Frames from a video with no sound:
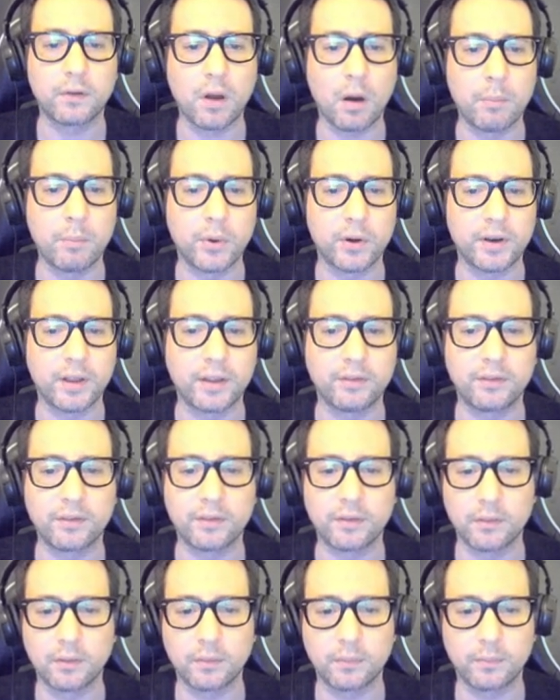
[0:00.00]

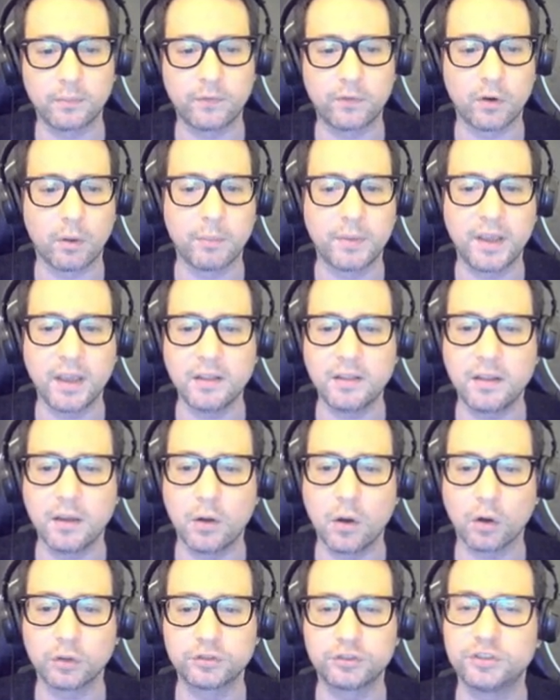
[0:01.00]
components from
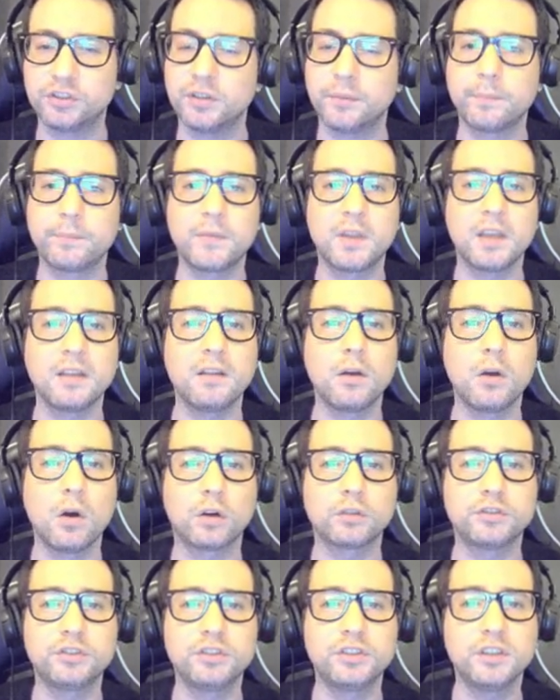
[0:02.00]
Kittygochi.
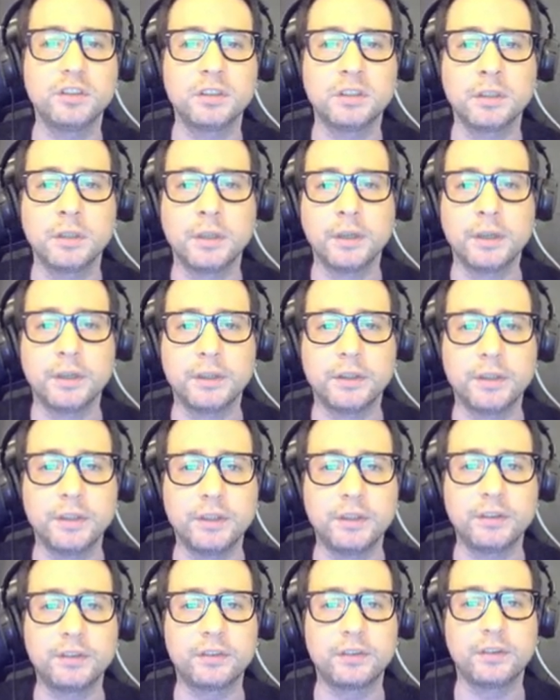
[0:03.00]
Kittygochi
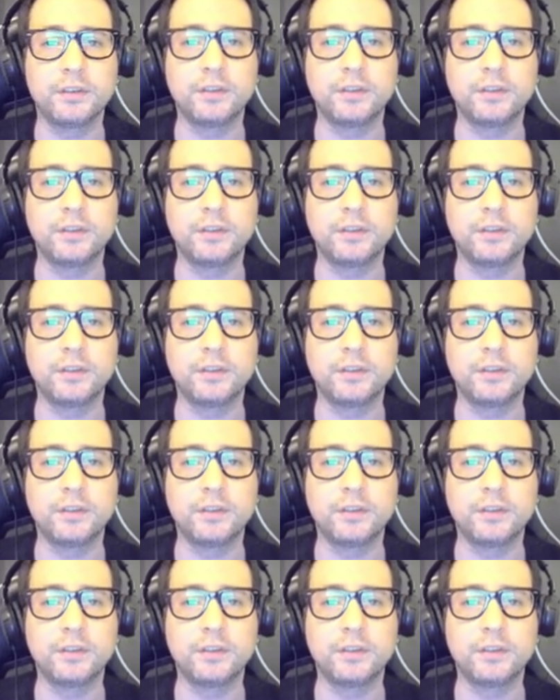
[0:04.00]
is